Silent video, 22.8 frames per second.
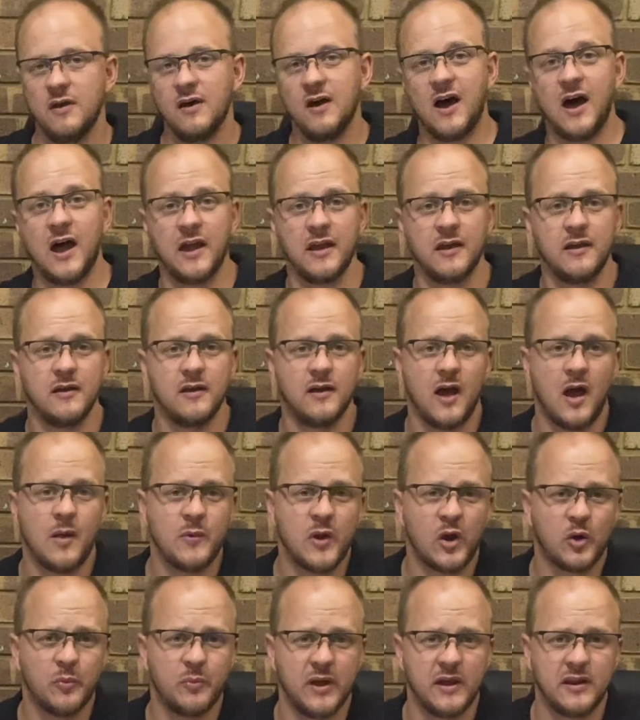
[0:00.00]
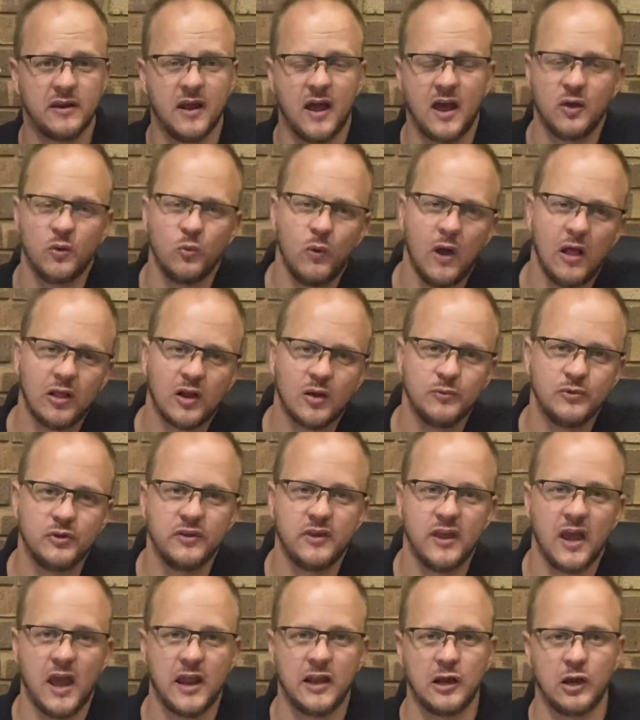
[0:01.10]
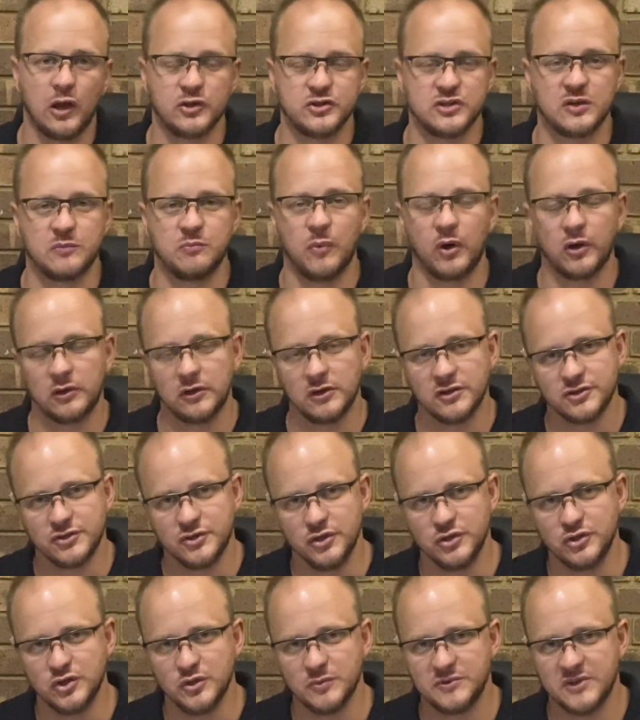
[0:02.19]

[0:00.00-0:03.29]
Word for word: Hi, I'm Jaco-Ben and welcome to the AnyLogic Modelers YouTube